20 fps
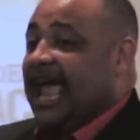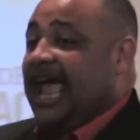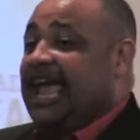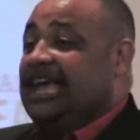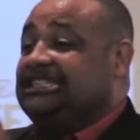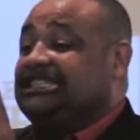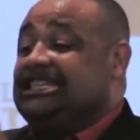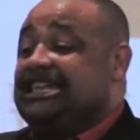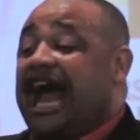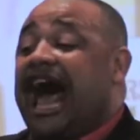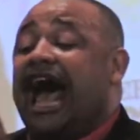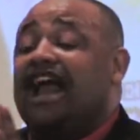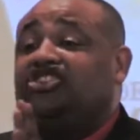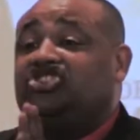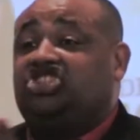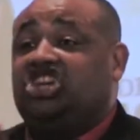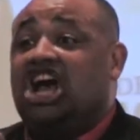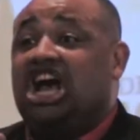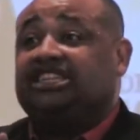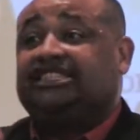is not
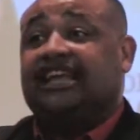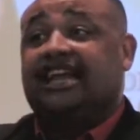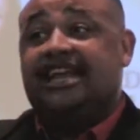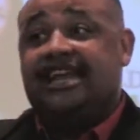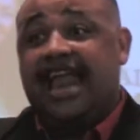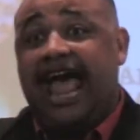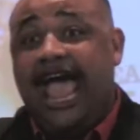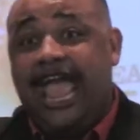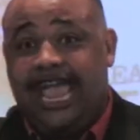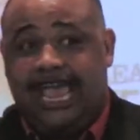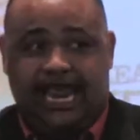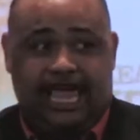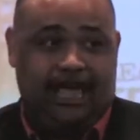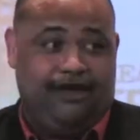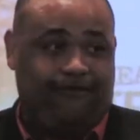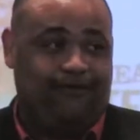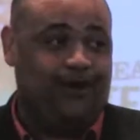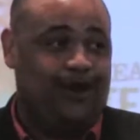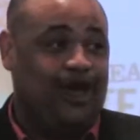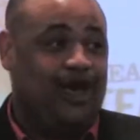just
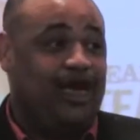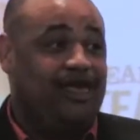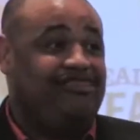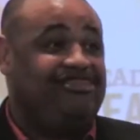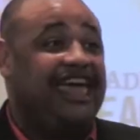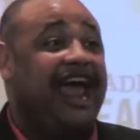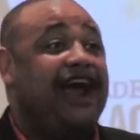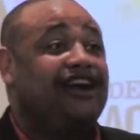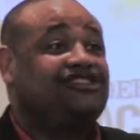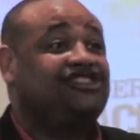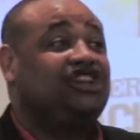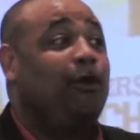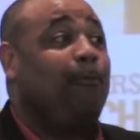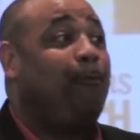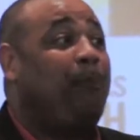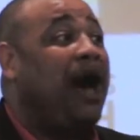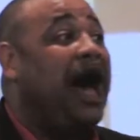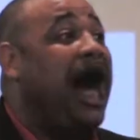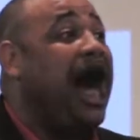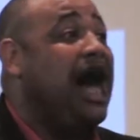negative. There's some
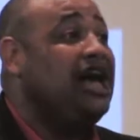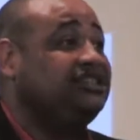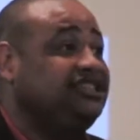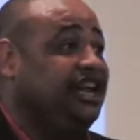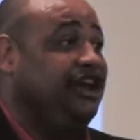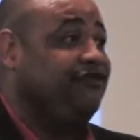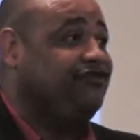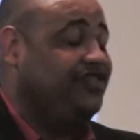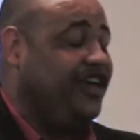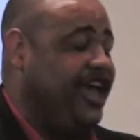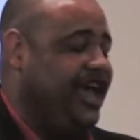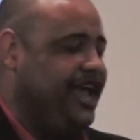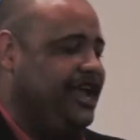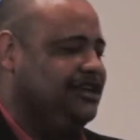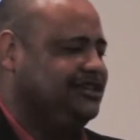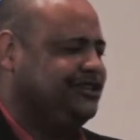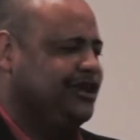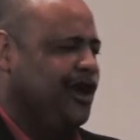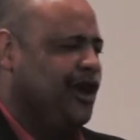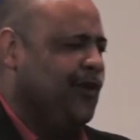positive
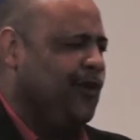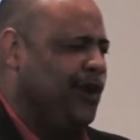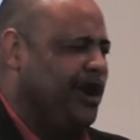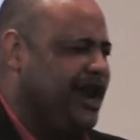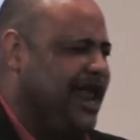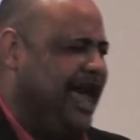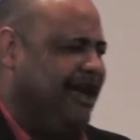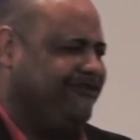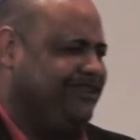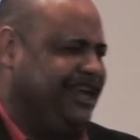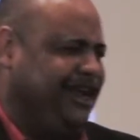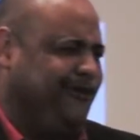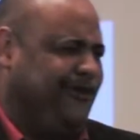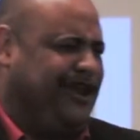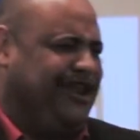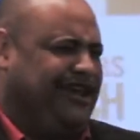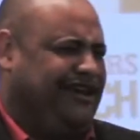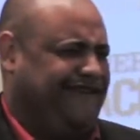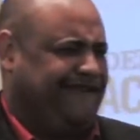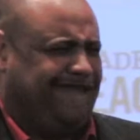things we're going to have to get
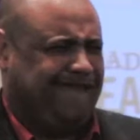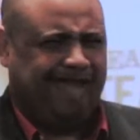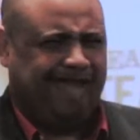rid of.